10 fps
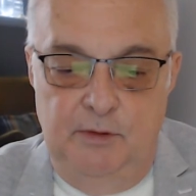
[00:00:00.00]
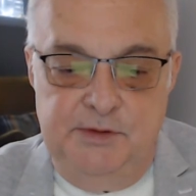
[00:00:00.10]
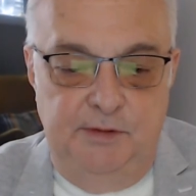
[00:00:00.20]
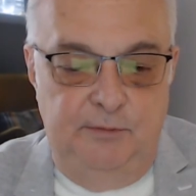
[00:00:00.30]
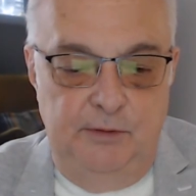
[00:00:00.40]

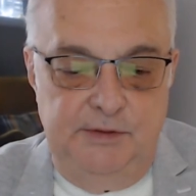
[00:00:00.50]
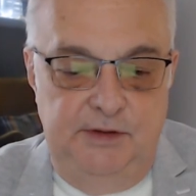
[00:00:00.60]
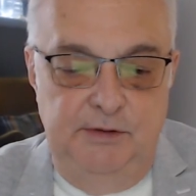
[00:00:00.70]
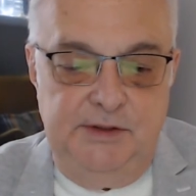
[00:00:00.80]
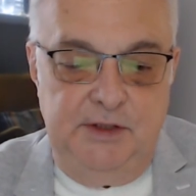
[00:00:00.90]
was the first
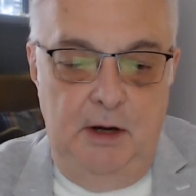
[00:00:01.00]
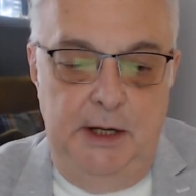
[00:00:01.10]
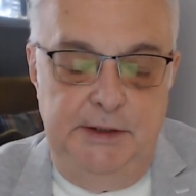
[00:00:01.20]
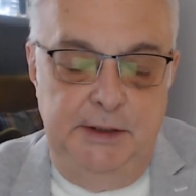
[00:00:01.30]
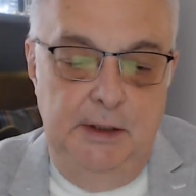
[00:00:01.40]
of its
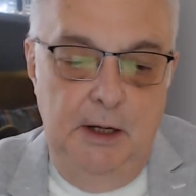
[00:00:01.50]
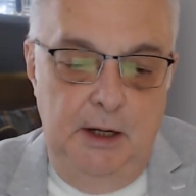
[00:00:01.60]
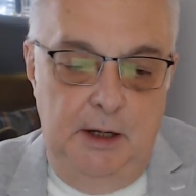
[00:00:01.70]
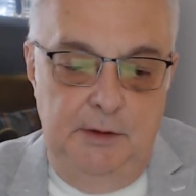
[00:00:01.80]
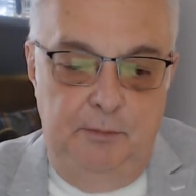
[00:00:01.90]
kind
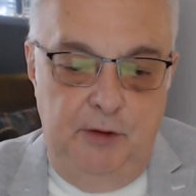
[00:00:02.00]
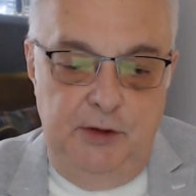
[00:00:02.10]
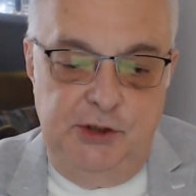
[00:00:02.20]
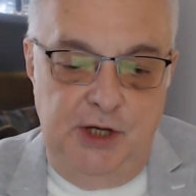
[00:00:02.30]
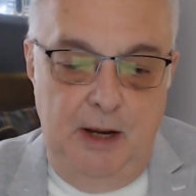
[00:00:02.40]
in the
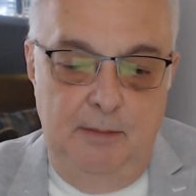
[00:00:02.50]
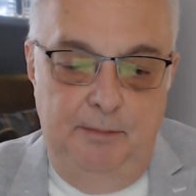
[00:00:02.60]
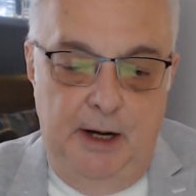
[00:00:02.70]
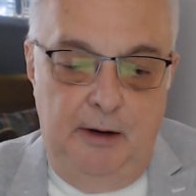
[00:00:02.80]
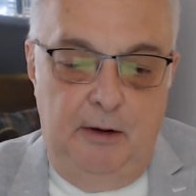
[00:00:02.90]
British
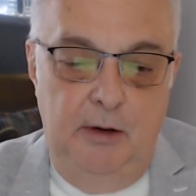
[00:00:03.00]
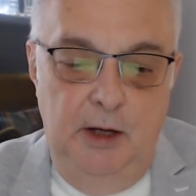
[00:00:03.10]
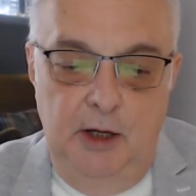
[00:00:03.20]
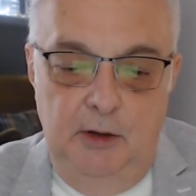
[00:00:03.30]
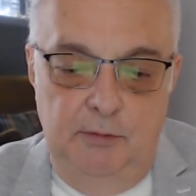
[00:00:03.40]
Empire,
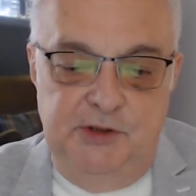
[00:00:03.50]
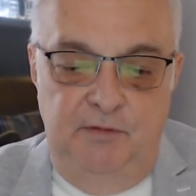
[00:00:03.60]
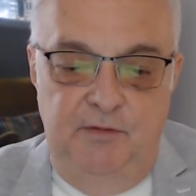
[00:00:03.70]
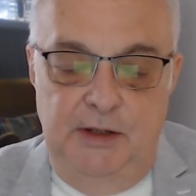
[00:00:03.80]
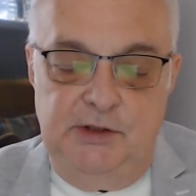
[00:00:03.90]
which
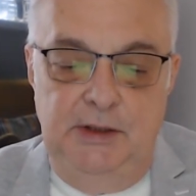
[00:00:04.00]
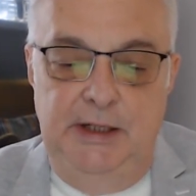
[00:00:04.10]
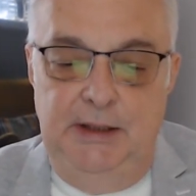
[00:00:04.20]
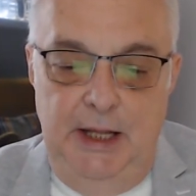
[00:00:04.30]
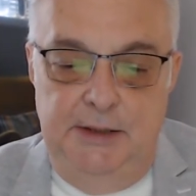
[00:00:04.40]

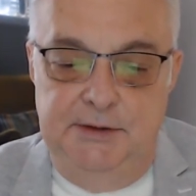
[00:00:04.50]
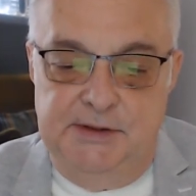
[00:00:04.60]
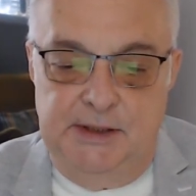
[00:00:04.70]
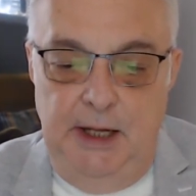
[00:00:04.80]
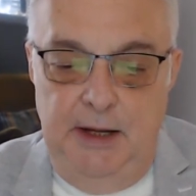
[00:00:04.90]
eventually led to
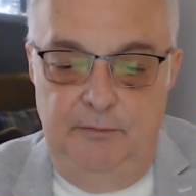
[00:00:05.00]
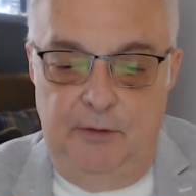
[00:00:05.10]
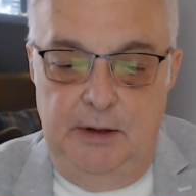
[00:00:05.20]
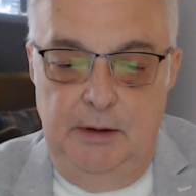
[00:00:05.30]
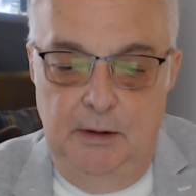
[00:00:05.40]

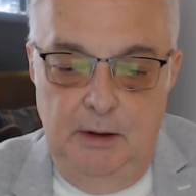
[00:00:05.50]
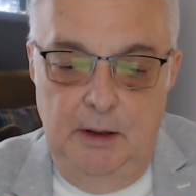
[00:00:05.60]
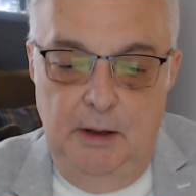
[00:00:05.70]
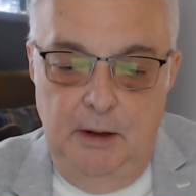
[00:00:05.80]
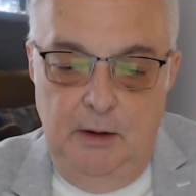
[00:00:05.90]
slavery
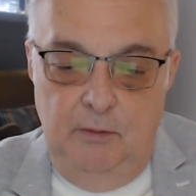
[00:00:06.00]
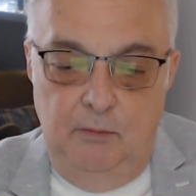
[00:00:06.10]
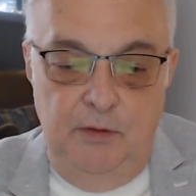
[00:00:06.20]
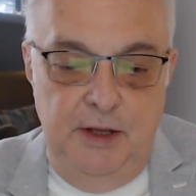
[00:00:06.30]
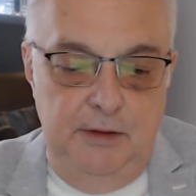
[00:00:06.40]

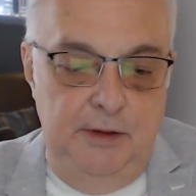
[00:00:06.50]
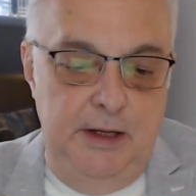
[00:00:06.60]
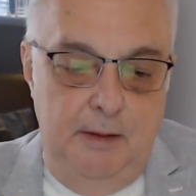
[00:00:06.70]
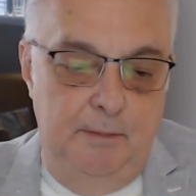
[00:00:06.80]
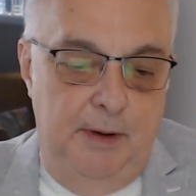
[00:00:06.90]
within
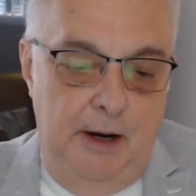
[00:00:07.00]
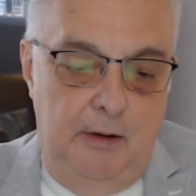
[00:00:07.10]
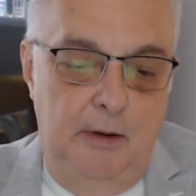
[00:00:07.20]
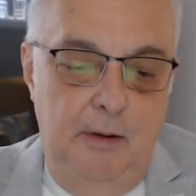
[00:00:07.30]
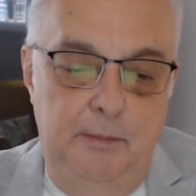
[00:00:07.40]
the
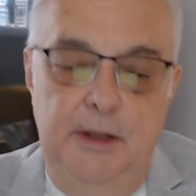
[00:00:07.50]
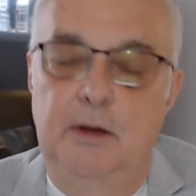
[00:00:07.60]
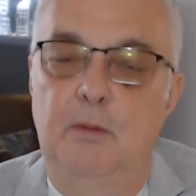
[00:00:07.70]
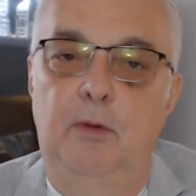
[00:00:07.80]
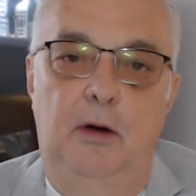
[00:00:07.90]
empire being
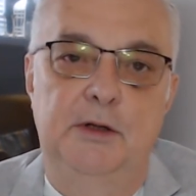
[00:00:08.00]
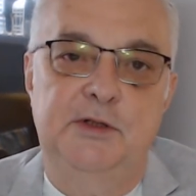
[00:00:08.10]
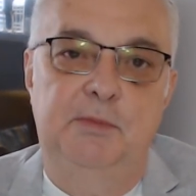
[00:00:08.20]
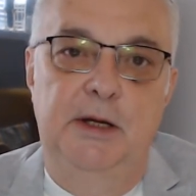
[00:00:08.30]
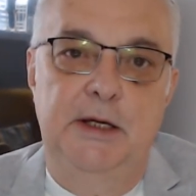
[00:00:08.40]

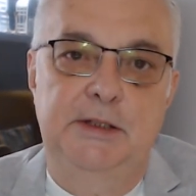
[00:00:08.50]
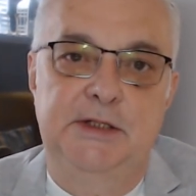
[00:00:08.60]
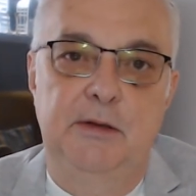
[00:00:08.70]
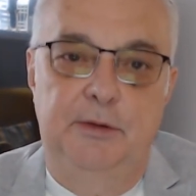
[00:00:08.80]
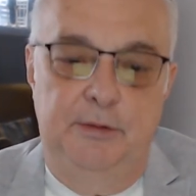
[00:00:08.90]
abolished by
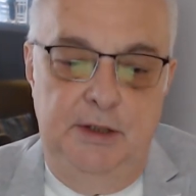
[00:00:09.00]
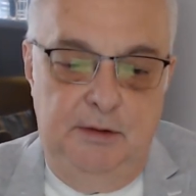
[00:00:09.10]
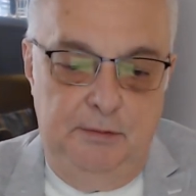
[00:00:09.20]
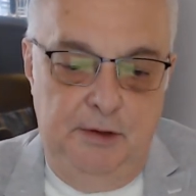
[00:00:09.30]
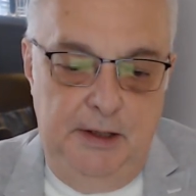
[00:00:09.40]
eighteen
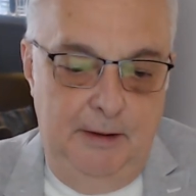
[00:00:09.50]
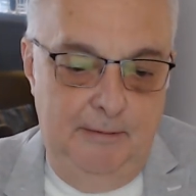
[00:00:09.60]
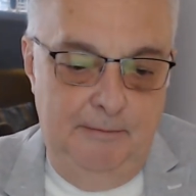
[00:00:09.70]
thirty-three.